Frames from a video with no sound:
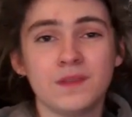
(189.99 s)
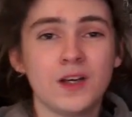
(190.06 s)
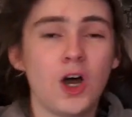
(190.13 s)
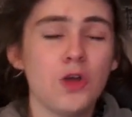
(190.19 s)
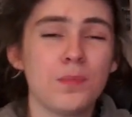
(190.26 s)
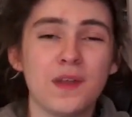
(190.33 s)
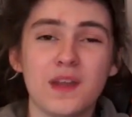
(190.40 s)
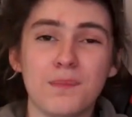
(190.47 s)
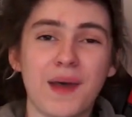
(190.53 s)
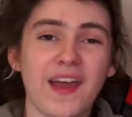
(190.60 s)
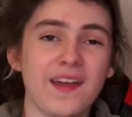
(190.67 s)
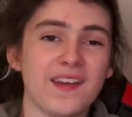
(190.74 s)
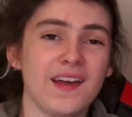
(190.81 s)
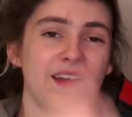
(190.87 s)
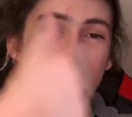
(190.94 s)
Open the
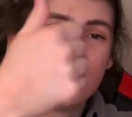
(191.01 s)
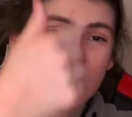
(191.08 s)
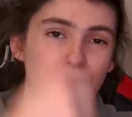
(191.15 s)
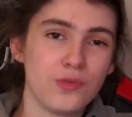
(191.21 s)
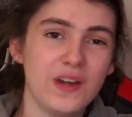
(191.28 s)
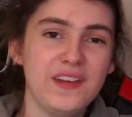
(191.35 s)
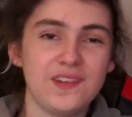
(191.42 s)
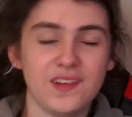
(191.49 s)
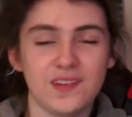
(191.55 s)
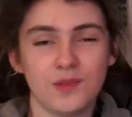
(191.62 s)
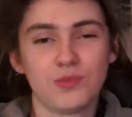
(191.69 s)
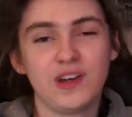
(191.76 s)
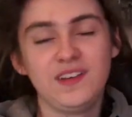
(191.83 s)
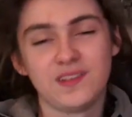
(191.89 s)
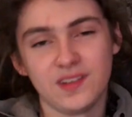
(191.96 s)
mayonnaise, reads
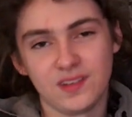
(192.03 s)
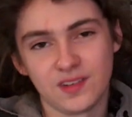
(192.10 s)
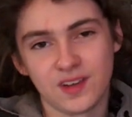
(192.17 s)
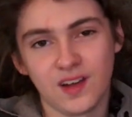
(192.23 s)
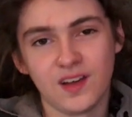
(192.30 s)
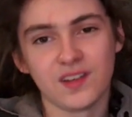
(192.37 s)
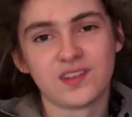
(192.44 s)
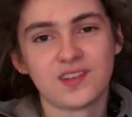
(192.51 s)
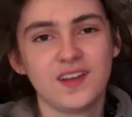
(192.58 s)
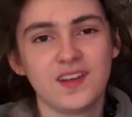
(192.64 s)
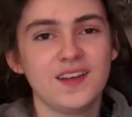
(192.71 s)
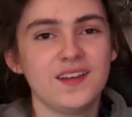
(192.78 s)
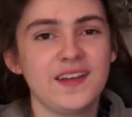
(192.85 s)
his task.